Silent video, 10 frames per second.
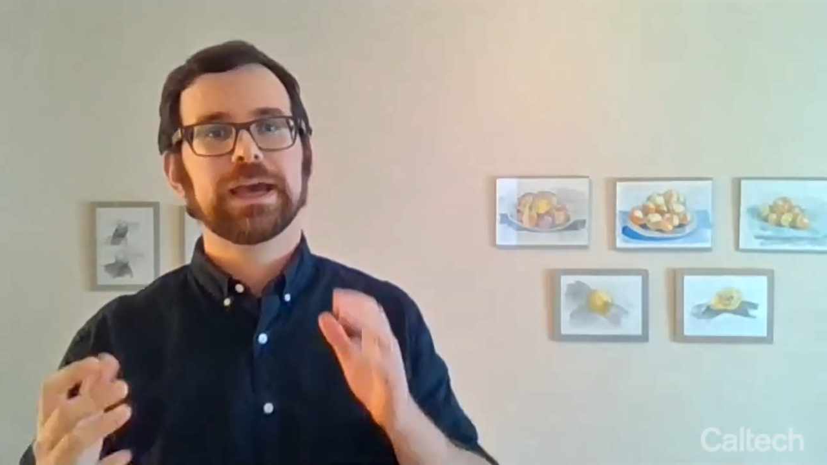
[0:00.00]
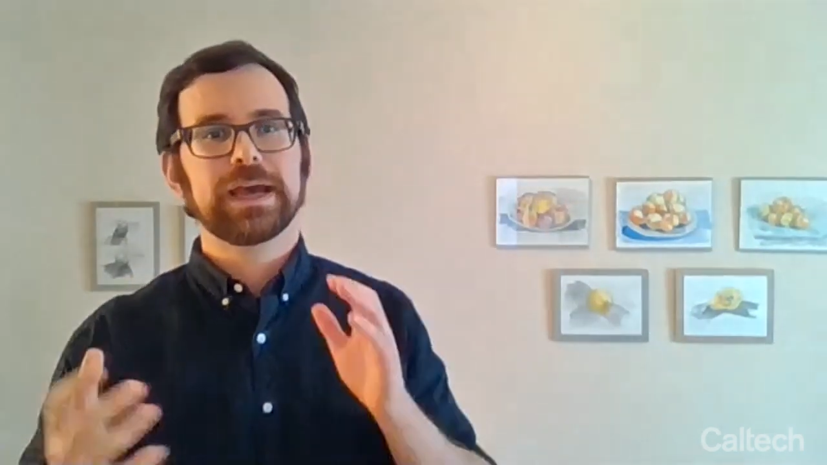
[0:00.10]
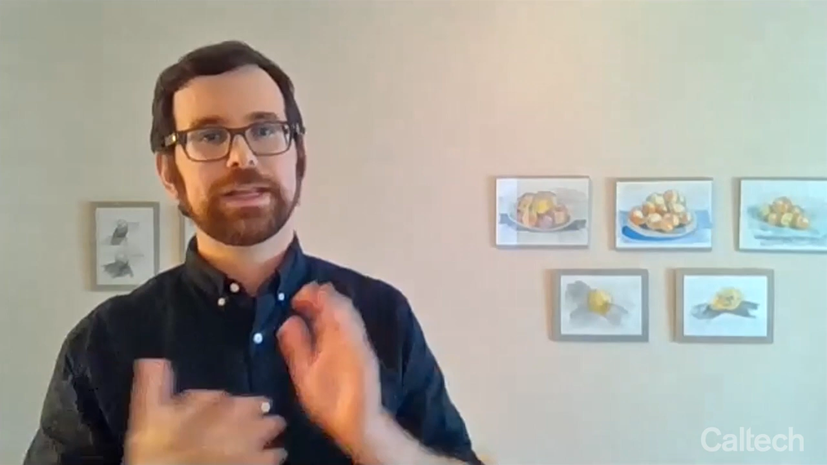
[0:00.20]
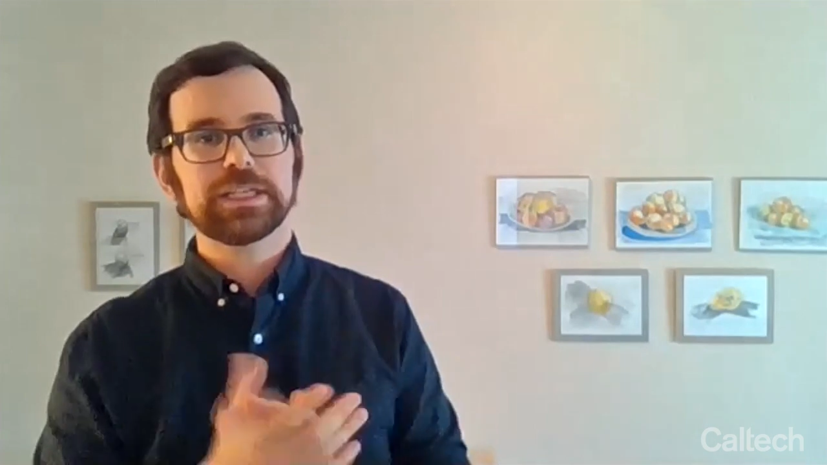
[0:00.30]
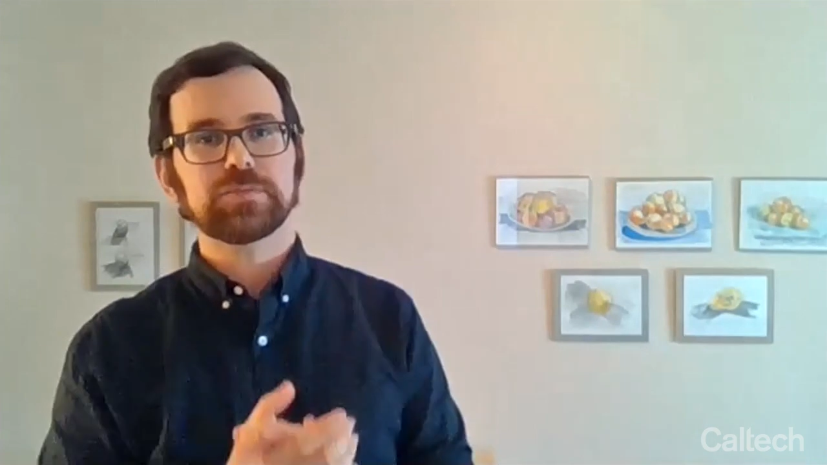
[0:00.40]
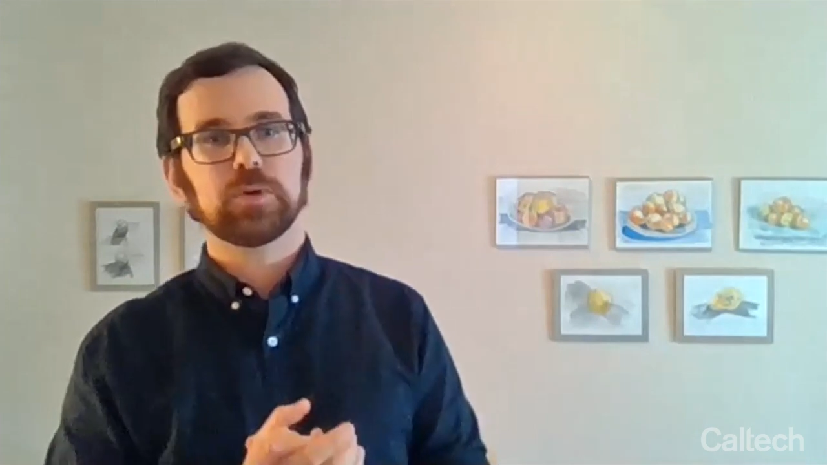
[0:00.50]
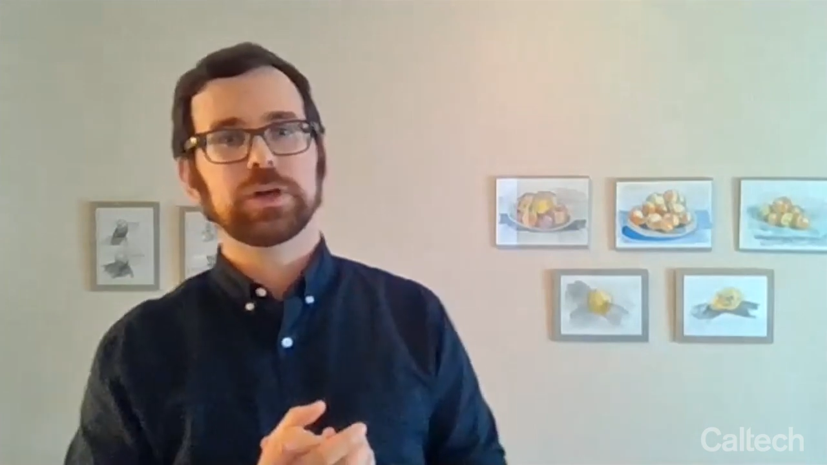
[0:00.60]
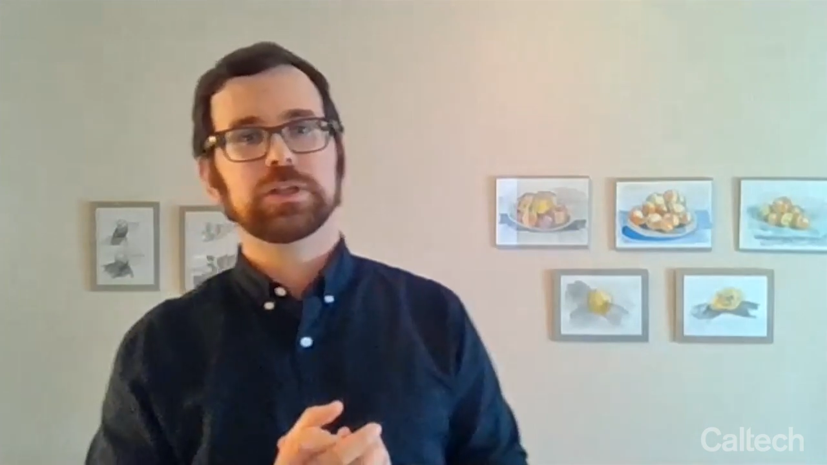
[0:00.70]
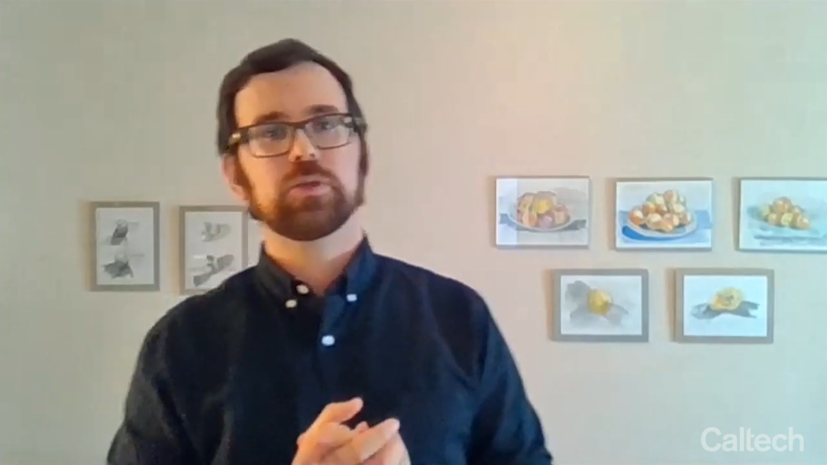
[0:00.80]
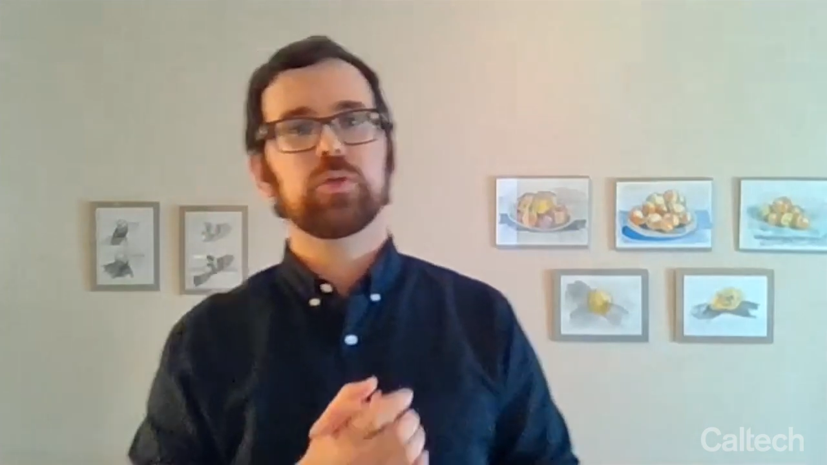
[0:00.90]
At this
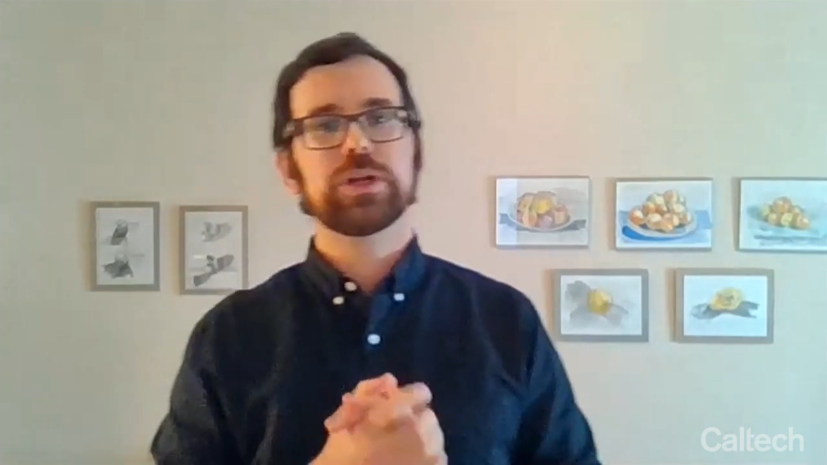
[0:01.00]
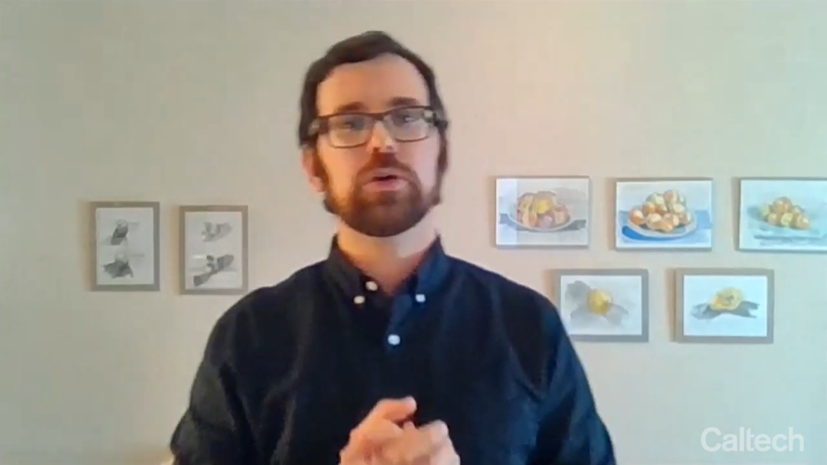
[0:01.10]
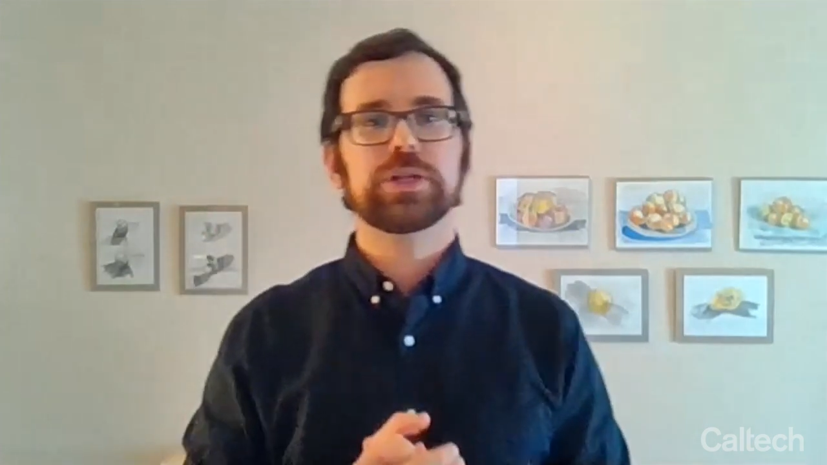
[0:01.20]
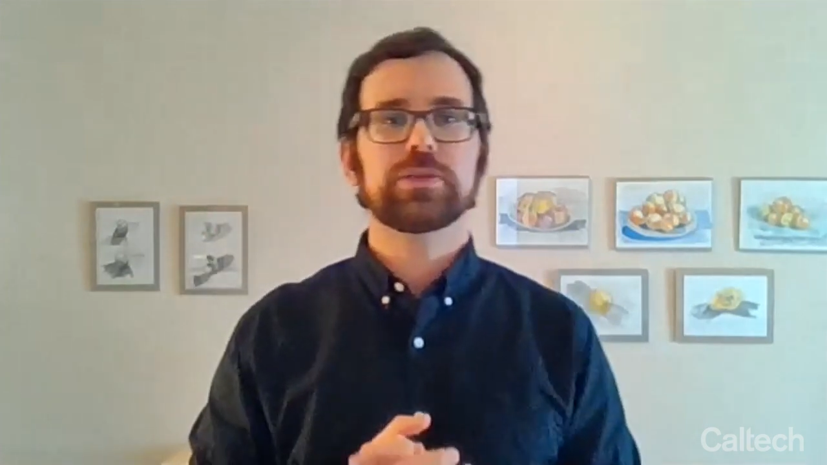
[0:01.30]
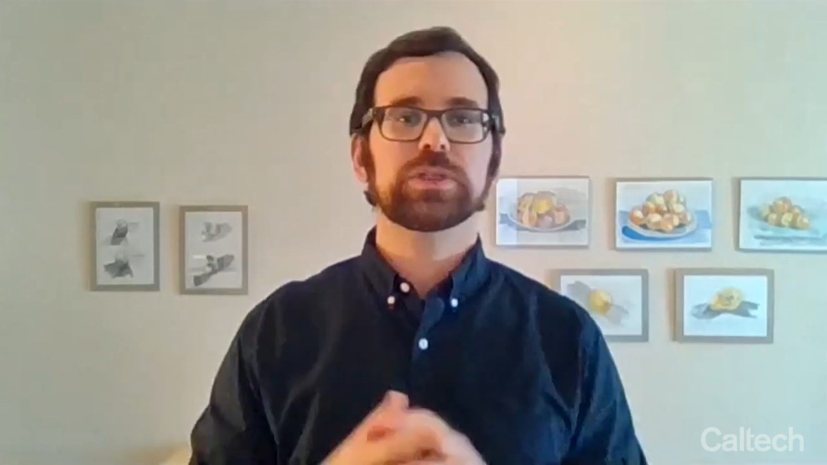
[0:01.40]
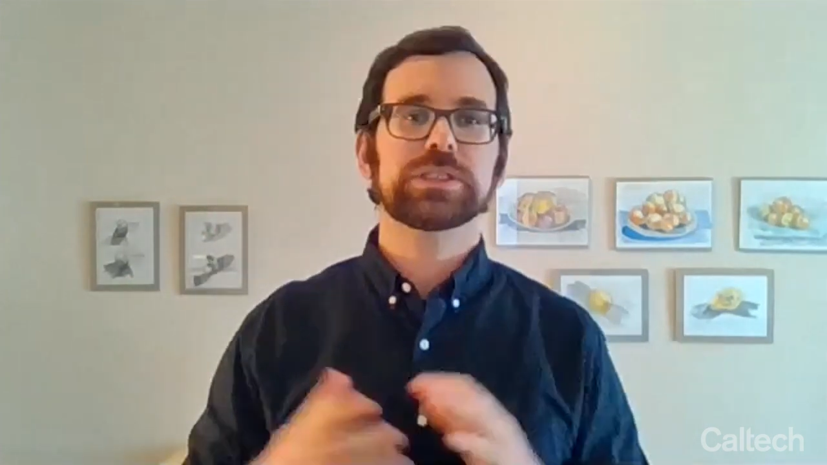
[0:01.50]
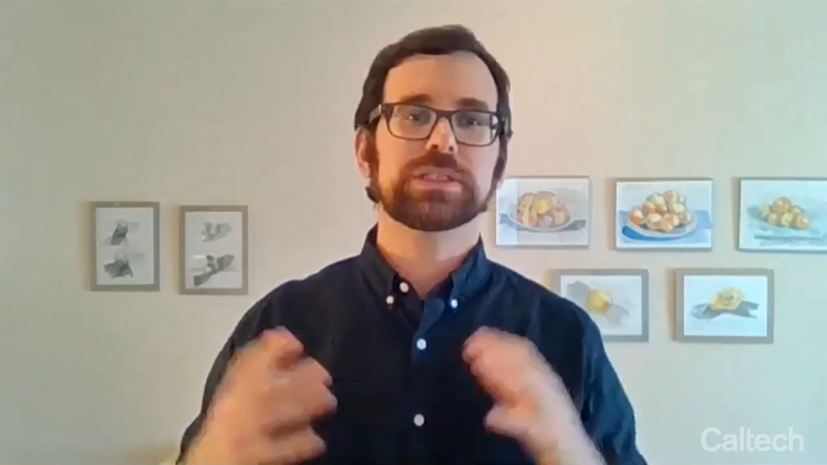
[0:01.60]
point, we know that we,